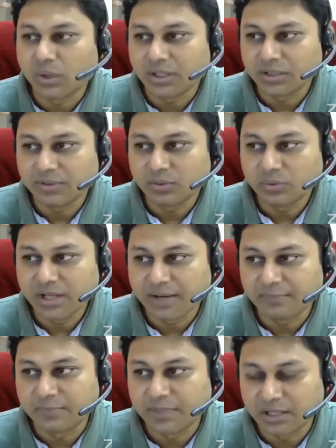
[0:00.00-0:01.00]
whatever we
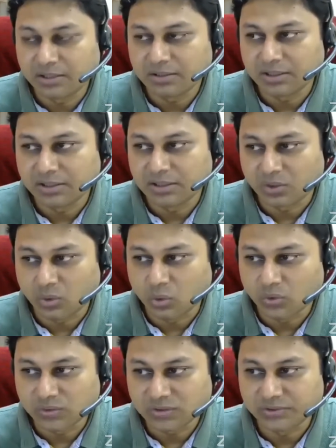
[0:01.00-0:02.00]
have done in the
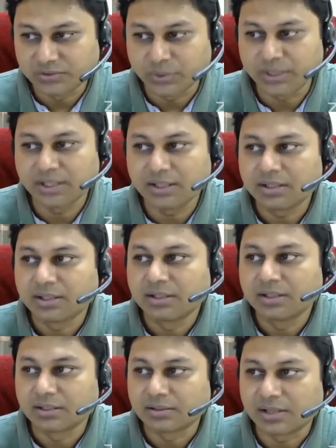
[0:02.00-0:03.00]
course today,
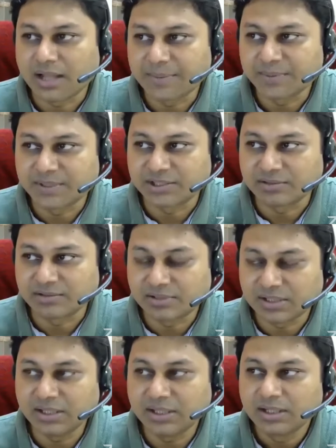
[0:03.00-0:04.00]
the live session
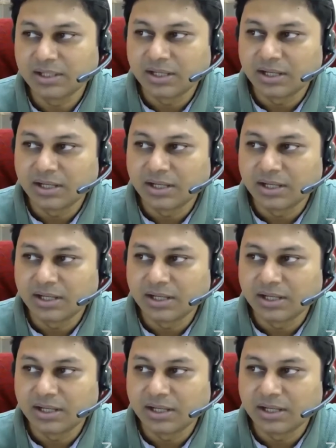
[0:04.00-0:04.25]
3.